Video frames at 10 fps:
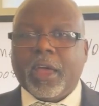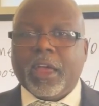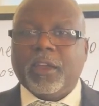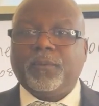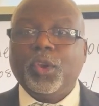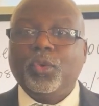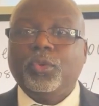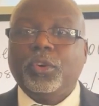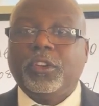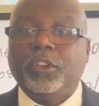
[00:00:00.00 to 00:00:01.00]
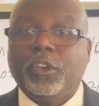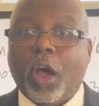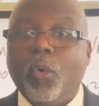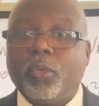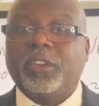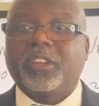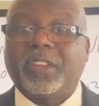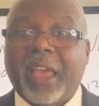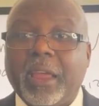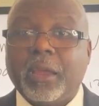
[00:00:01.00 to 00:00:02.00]
And if you don't
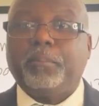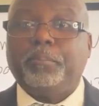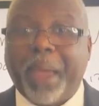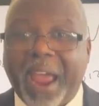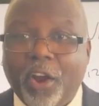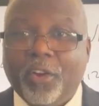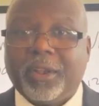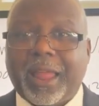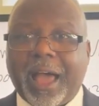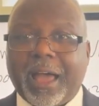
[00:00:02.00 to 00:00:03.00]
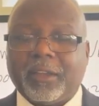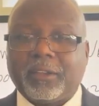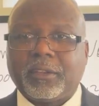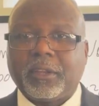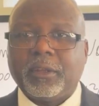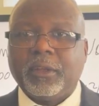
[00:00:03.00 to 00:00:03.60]
stay paralyzed,